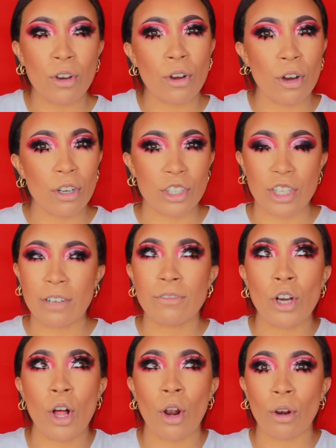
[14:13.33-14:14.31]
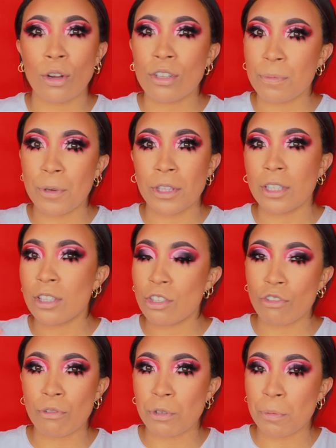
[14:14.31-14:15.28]
Gosh, I've got a lot to put in the
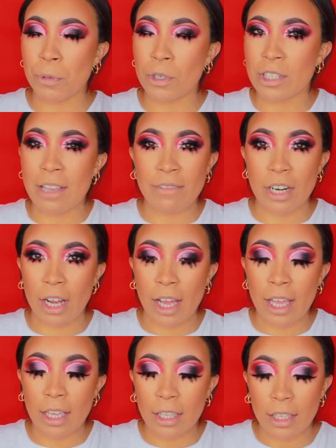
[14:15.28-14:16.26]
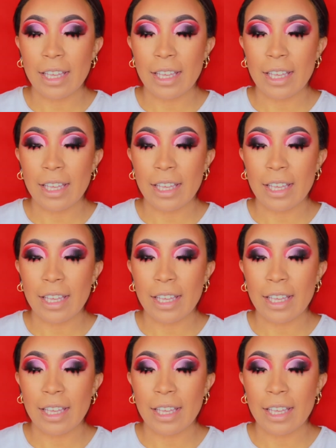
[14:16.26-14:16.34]
description box, haven't I?